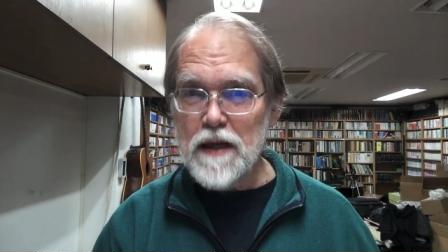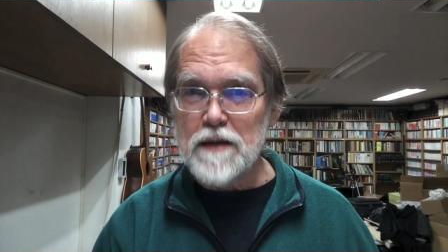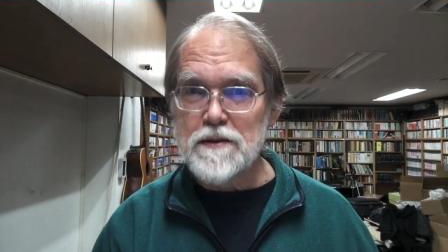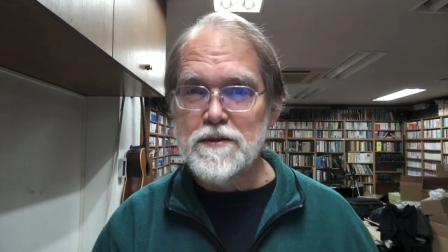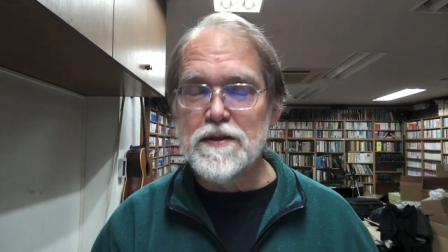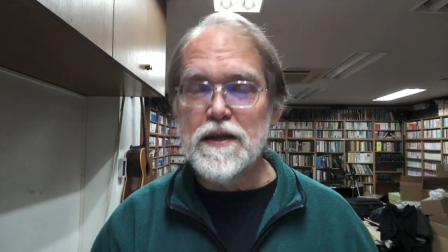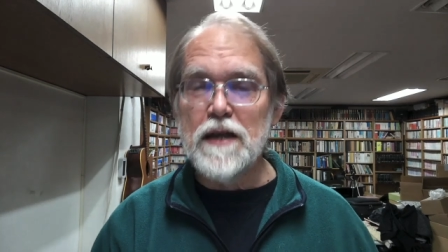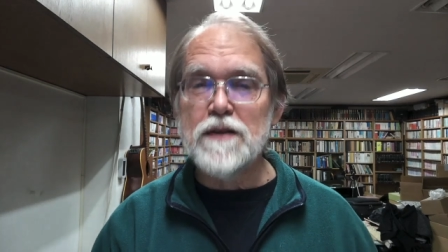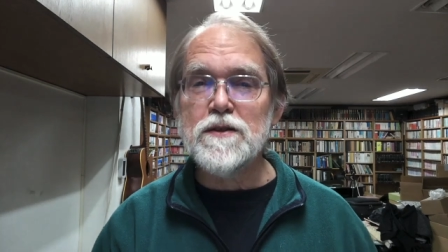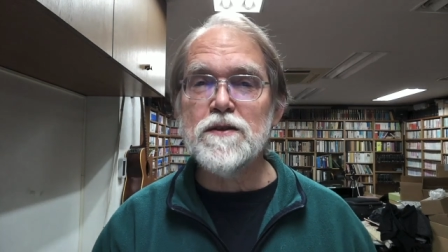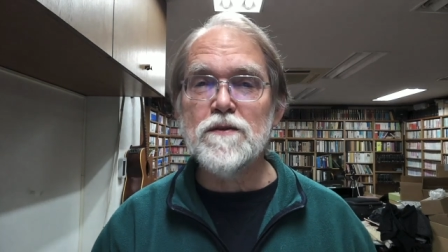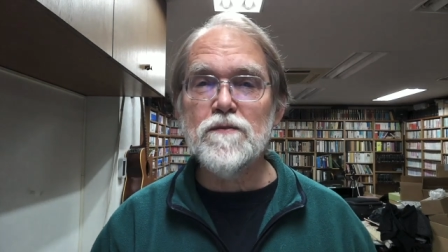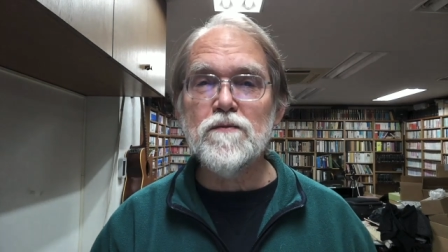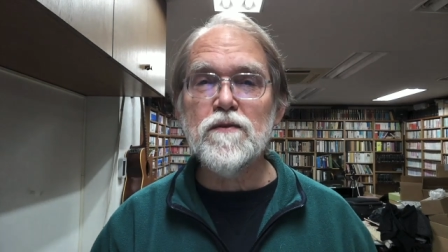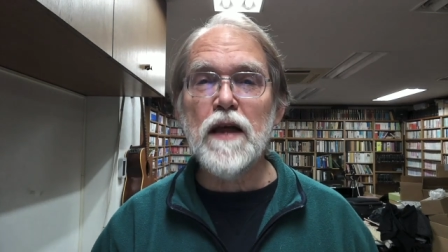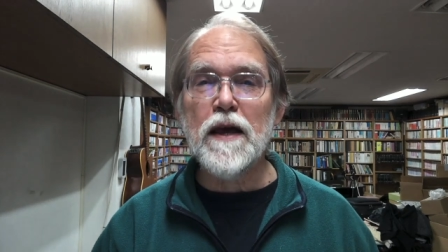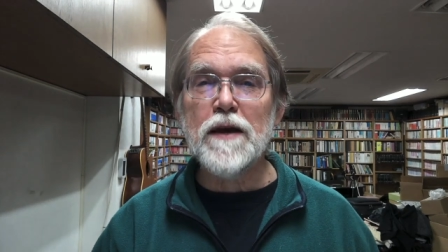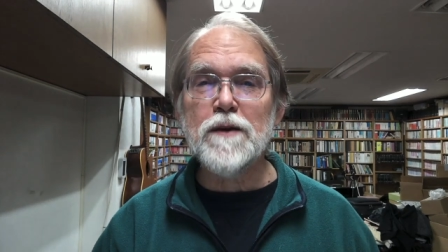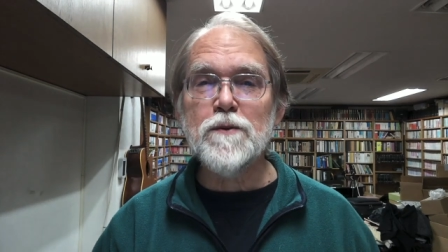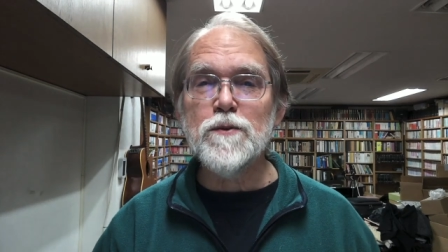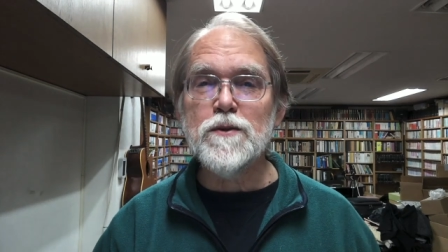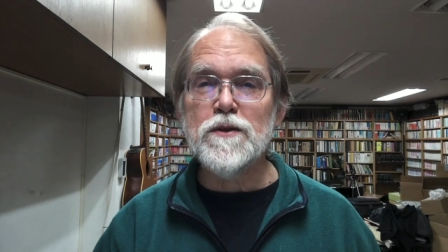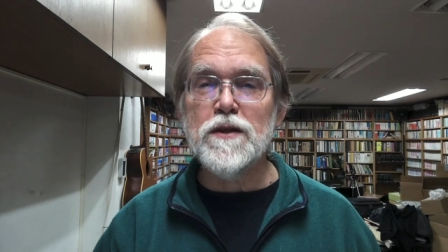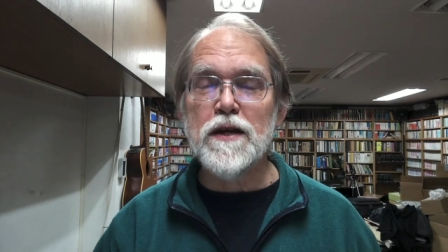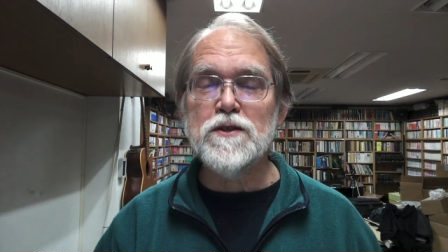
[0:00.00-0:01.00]
sets of
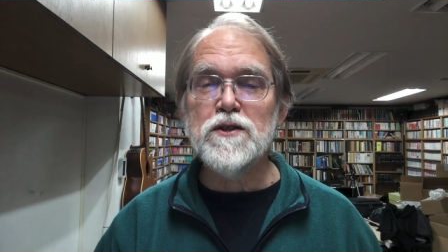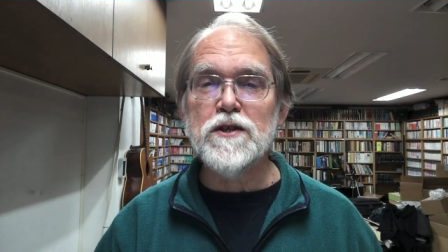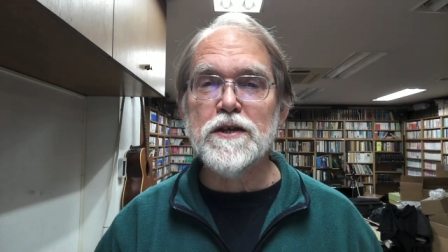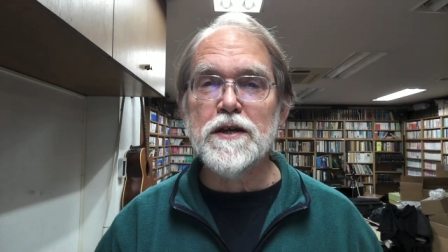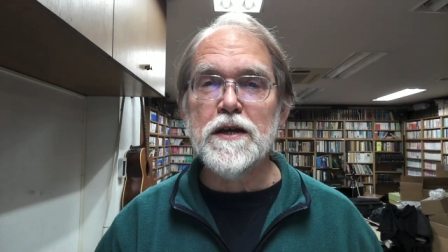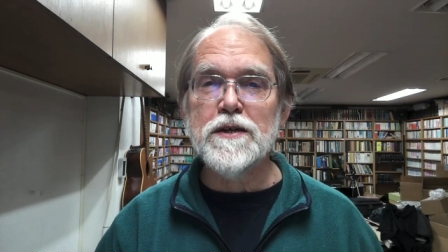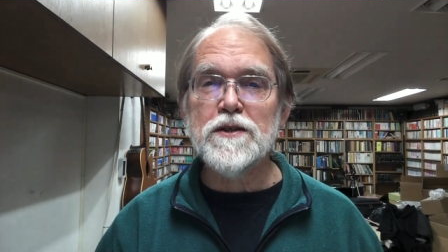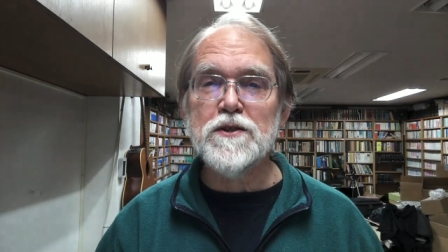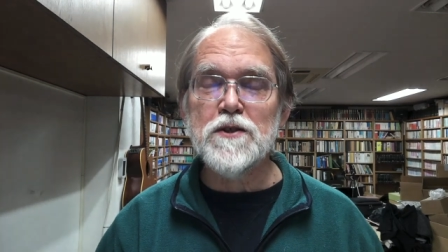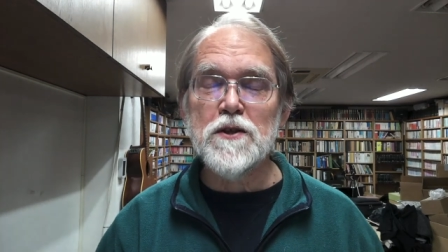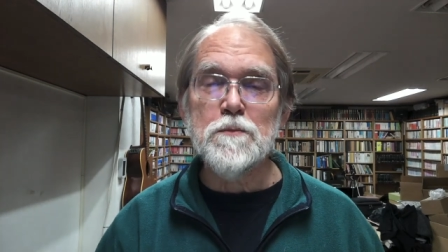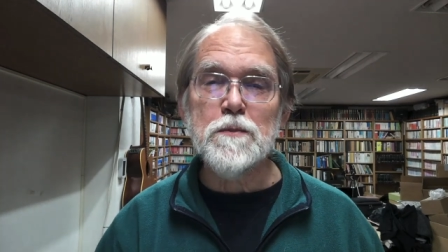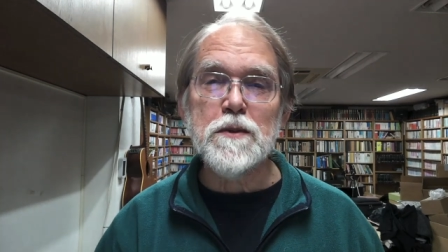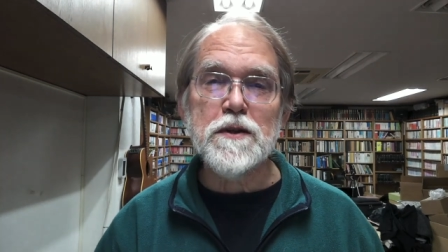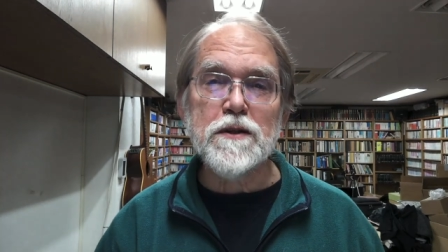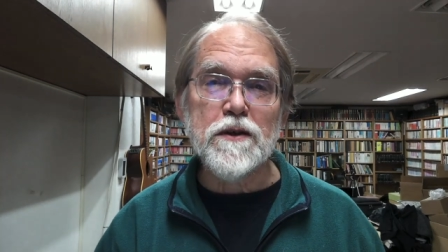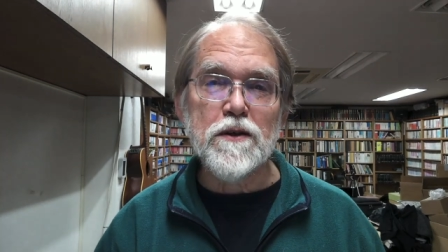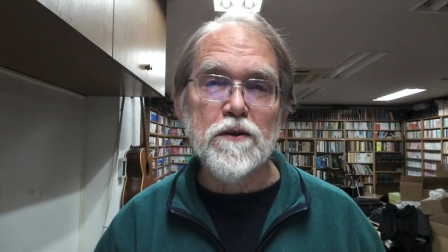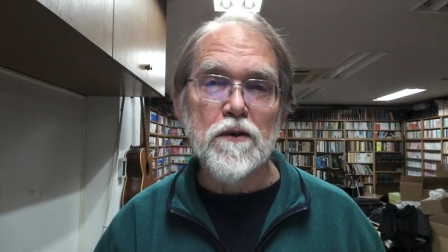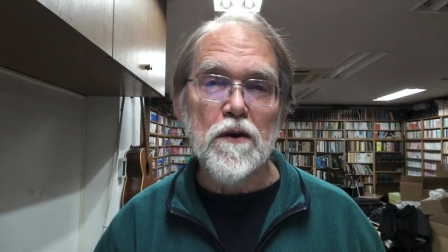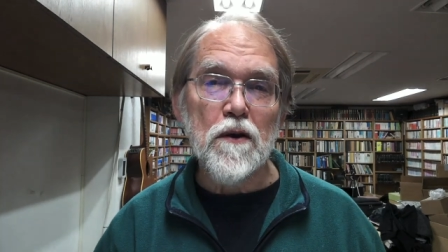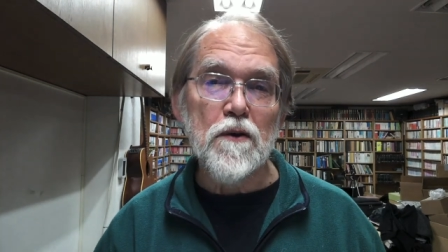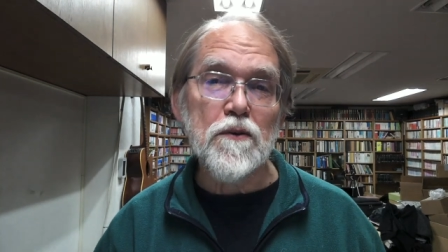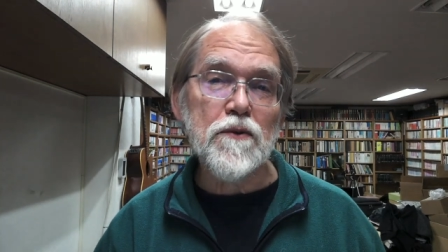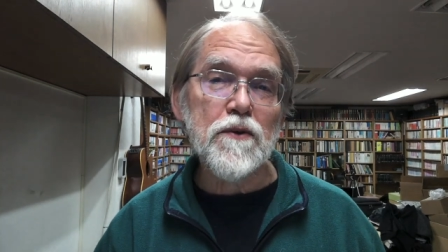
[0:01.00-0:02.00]
language educational
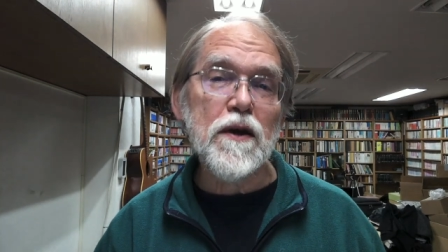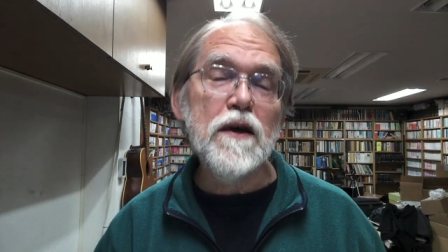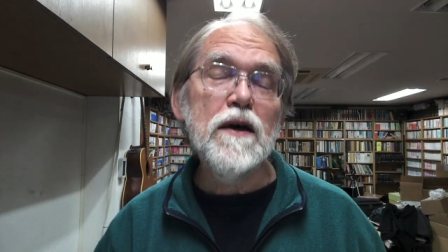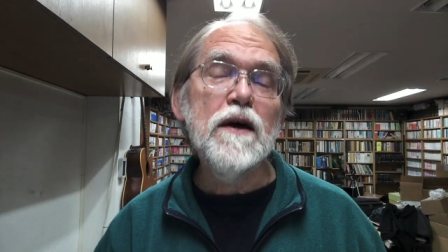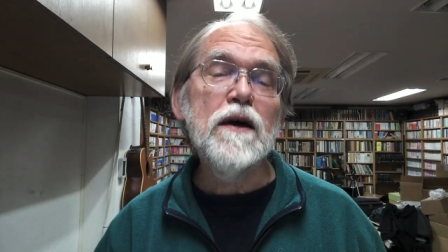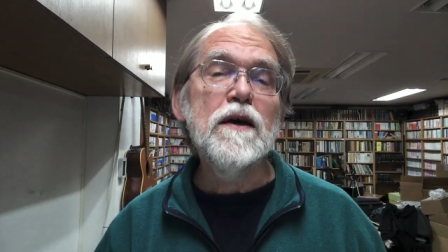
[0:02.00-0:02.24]
materials,